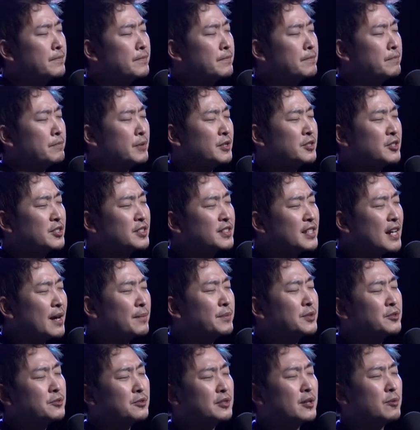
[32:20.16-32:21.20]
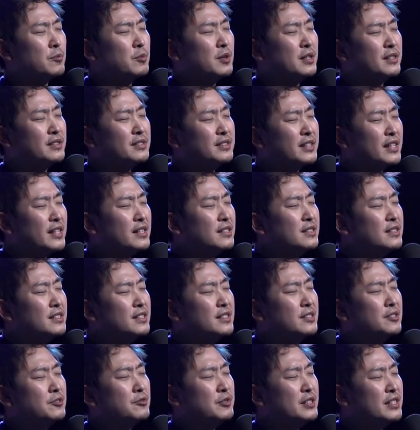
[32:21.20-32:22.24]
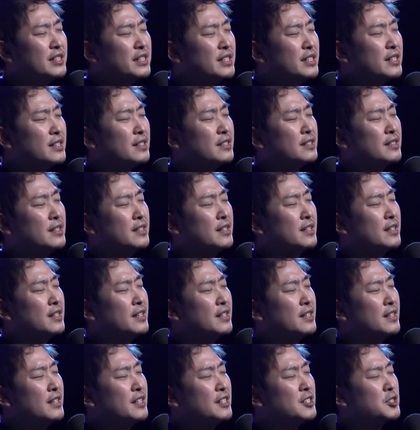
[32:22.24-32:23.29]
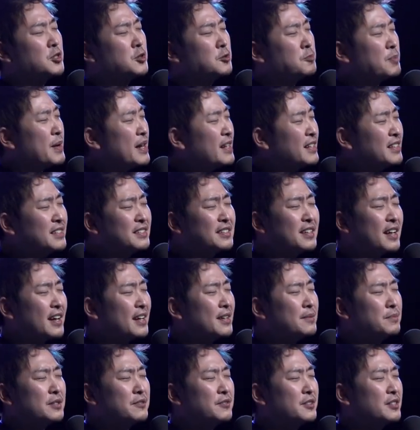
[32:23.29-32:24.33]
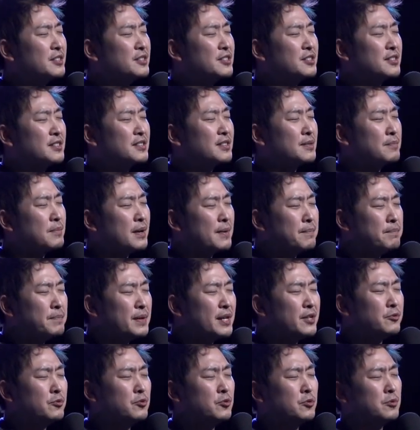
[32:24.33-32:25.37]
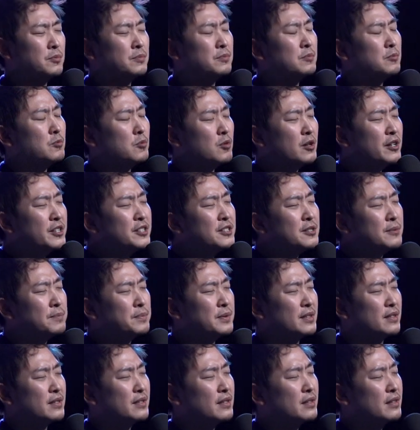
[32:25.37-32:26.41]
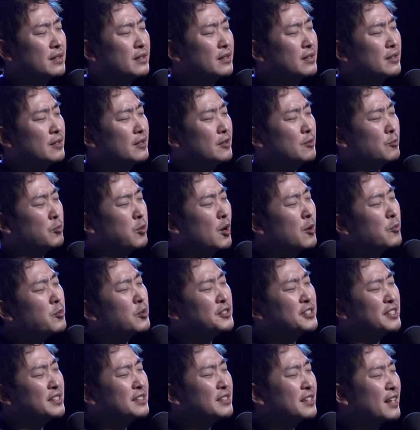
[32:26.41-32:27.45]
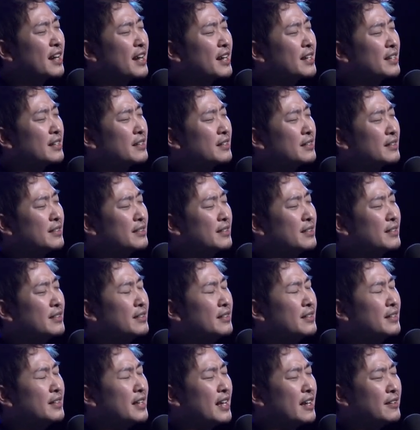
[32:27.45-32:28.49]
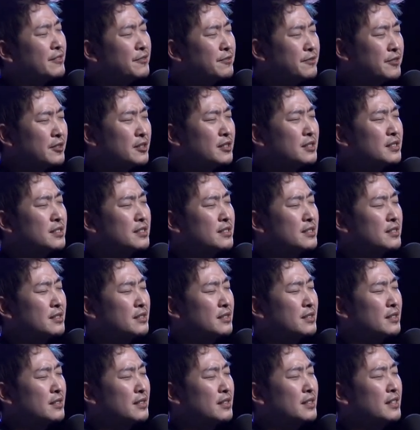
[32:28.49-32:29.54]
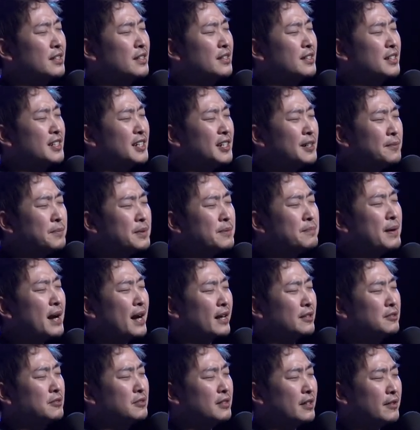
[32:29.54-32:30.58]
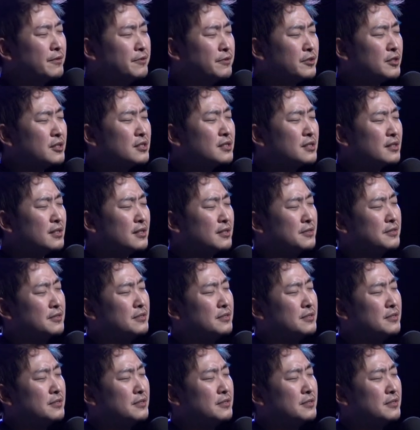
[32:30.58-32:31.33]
But just coming to that word daily, reading, spending time even just in my bedroom worshiping. What was it like at first? Coming back to that first love.